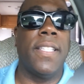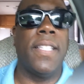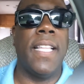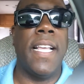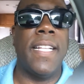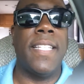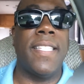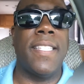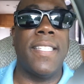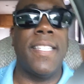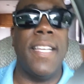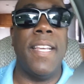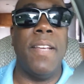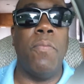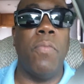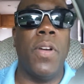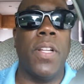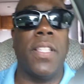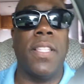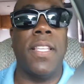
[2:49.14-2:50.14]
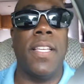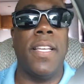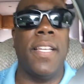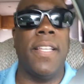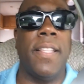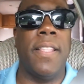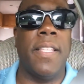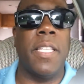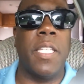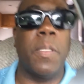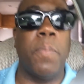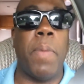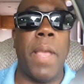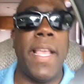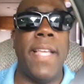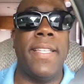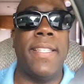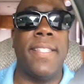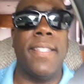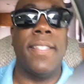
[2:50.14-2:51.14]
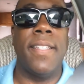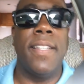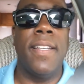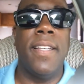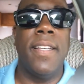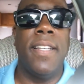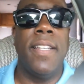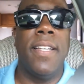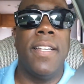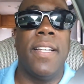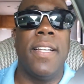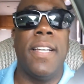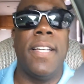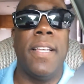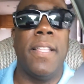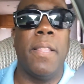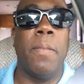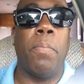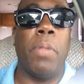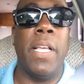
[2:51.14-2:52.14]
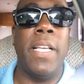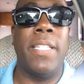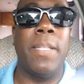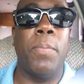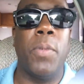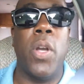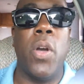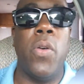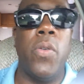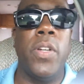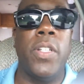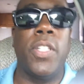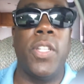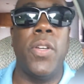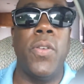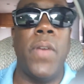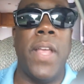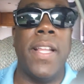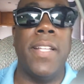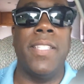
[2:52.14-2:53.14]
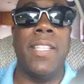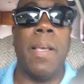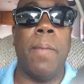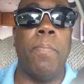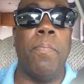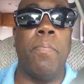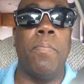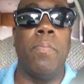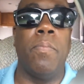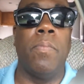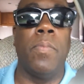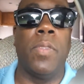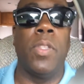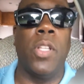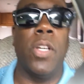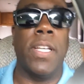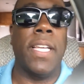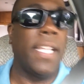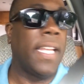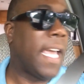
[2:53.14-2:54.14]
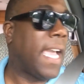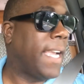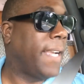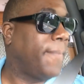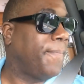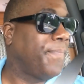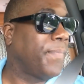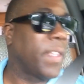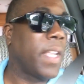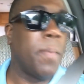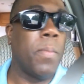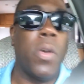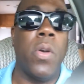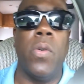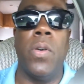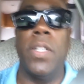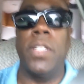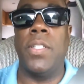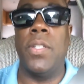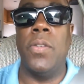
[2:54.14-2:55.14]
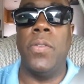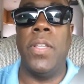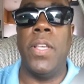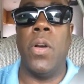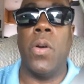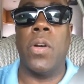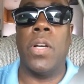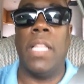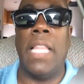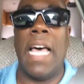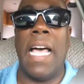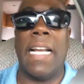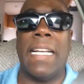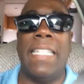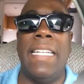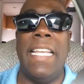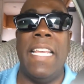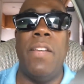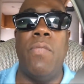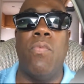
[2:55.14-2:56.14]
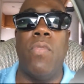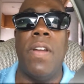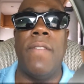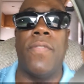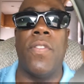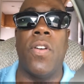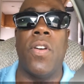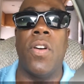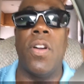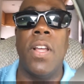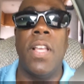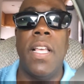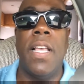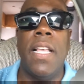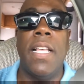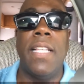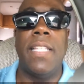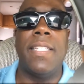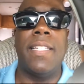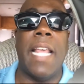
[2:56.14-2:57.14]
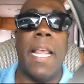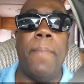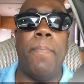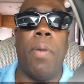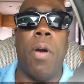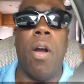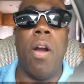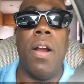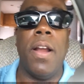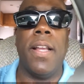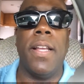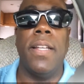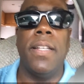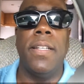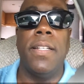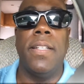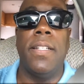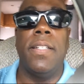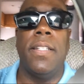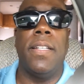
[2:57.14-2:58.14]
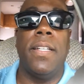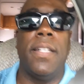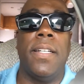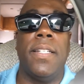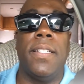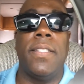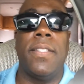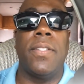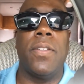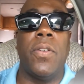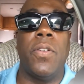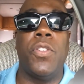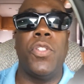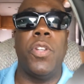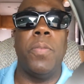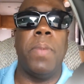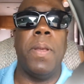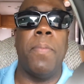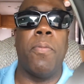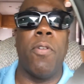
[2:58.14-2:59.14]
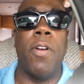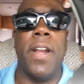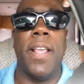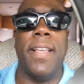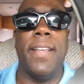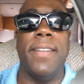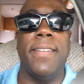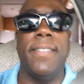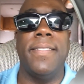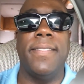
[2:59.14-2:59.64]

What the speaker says: Let's see what the space, the place I'm going to, ends up looking like. I'm going to the Ochlockonee River State Park, so it should be pretty.